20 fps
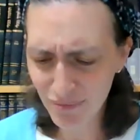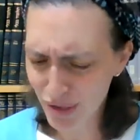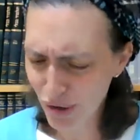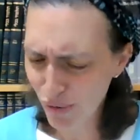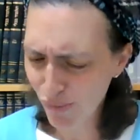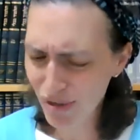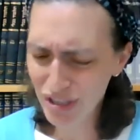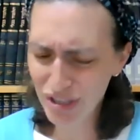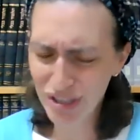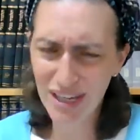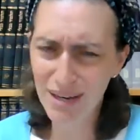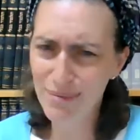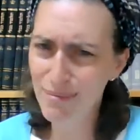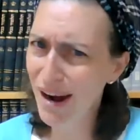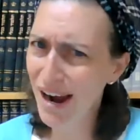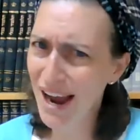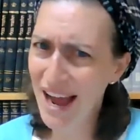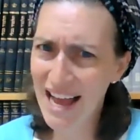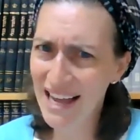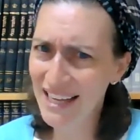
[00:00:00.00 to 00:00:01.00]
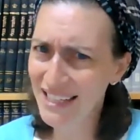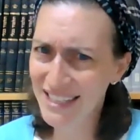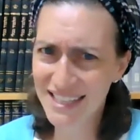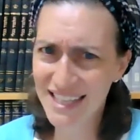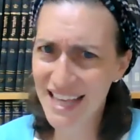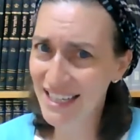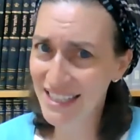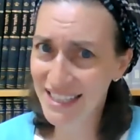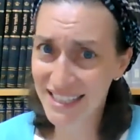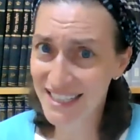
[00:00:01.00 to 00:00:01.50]
To which the Gemara asked,
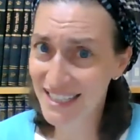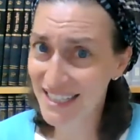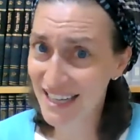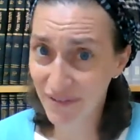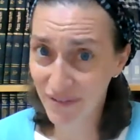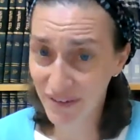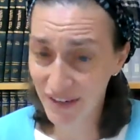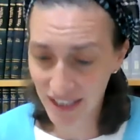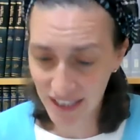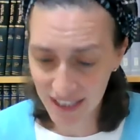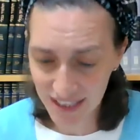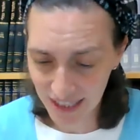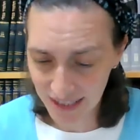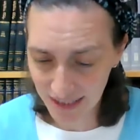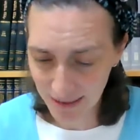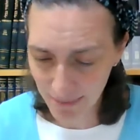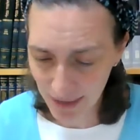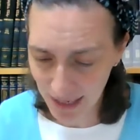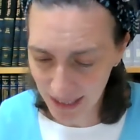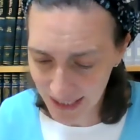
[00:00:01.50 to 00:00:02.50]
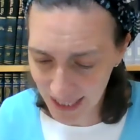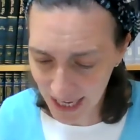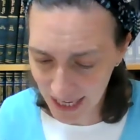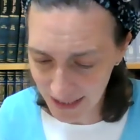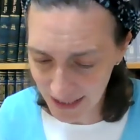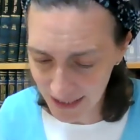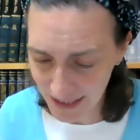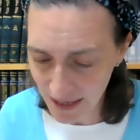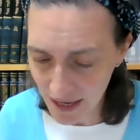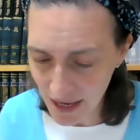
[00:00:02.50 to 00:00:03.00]
that definitely doesn't make
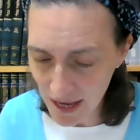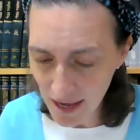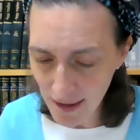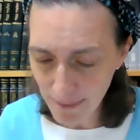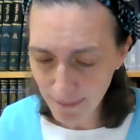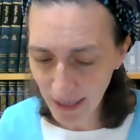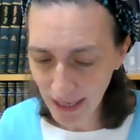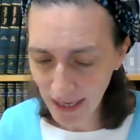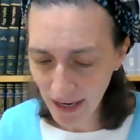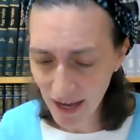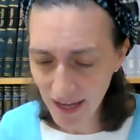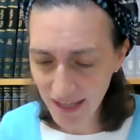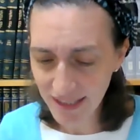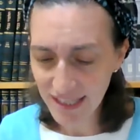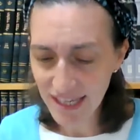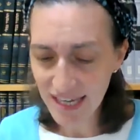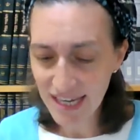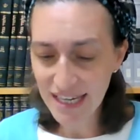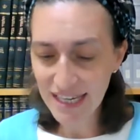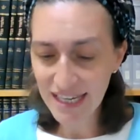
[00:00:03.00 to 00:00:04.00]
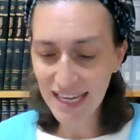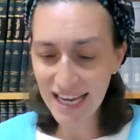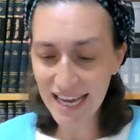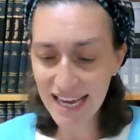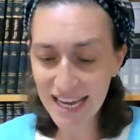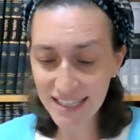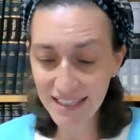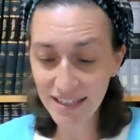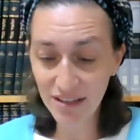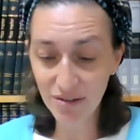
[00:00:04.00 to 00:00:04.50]
sense because
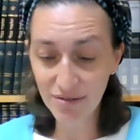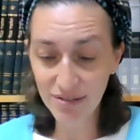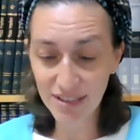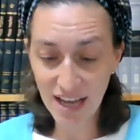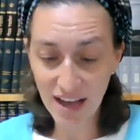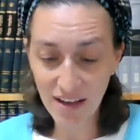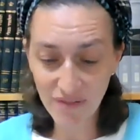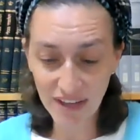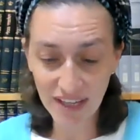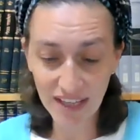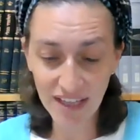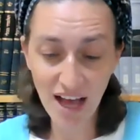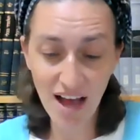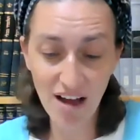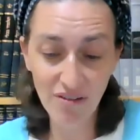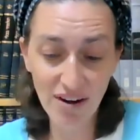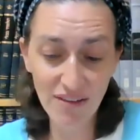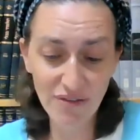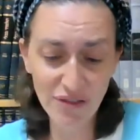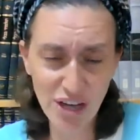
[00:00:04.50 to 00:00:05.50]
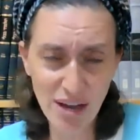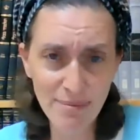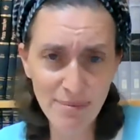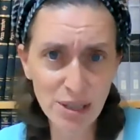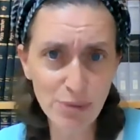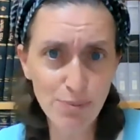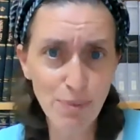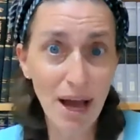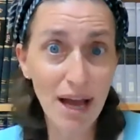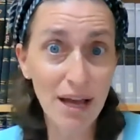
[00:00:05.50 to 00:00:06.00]
idelo tavil harev
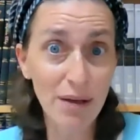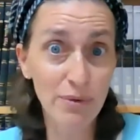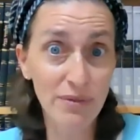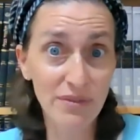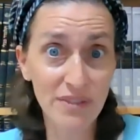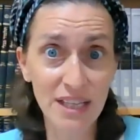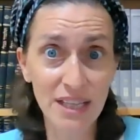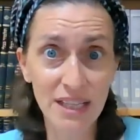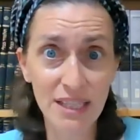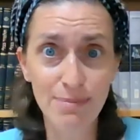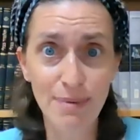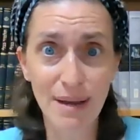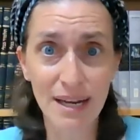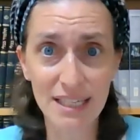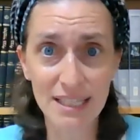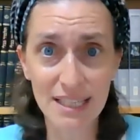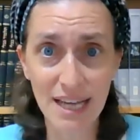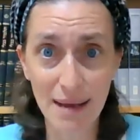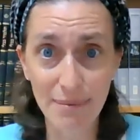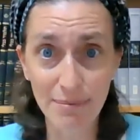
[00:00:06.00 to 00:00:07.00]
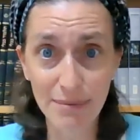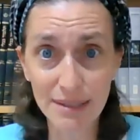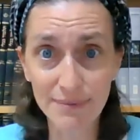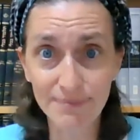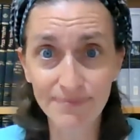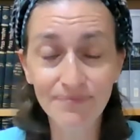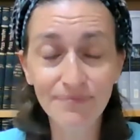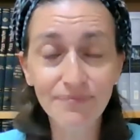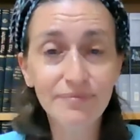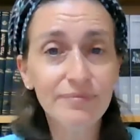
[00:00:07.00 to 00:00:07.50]
shemesh We've seen this many times.
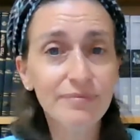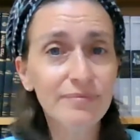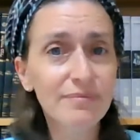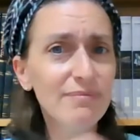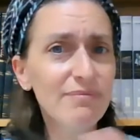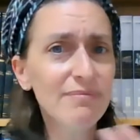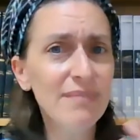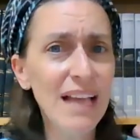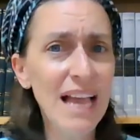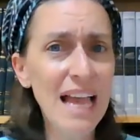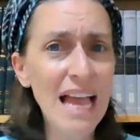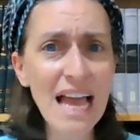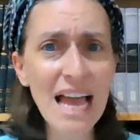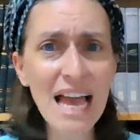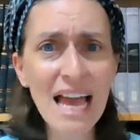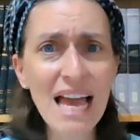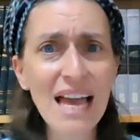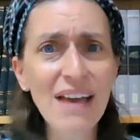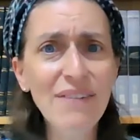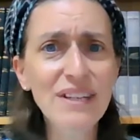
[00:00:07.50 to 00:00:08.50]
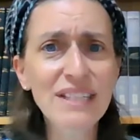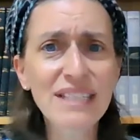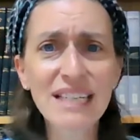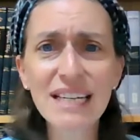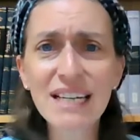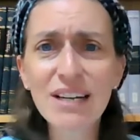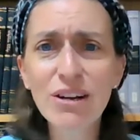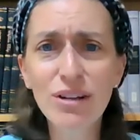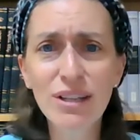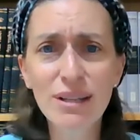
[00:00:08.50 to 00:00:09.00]
If he
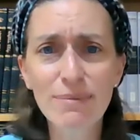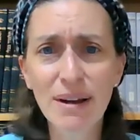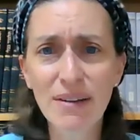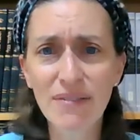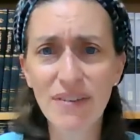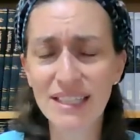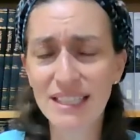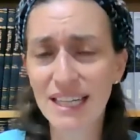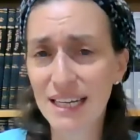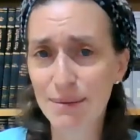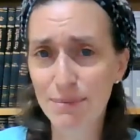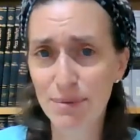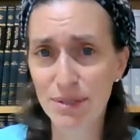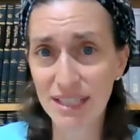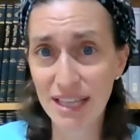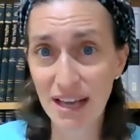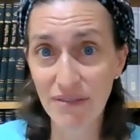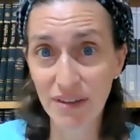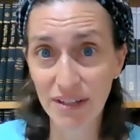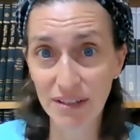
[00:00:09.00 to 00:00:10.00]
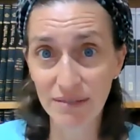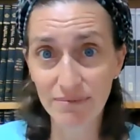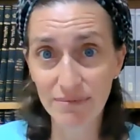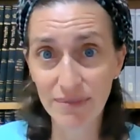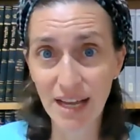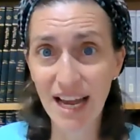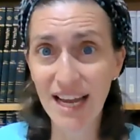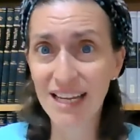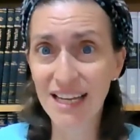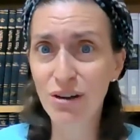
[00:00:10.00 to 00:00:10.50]
didn't go to the mikvah on day number seven,
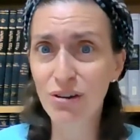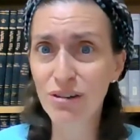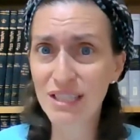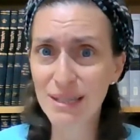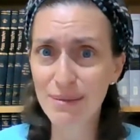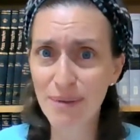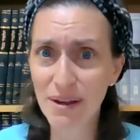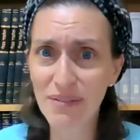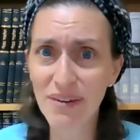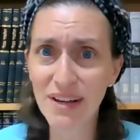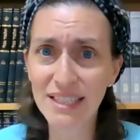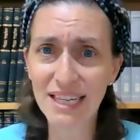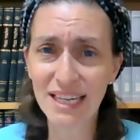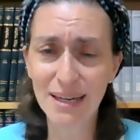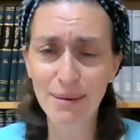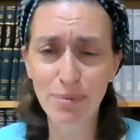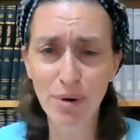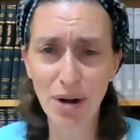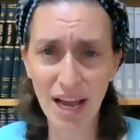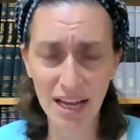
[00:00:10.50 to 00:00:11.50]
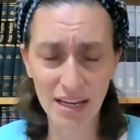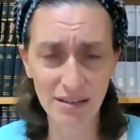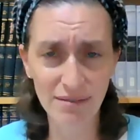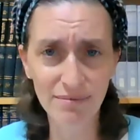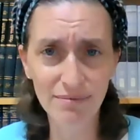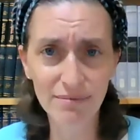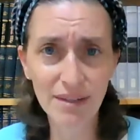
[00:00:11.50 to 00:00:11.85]
and he goes to the mikvah day number eight.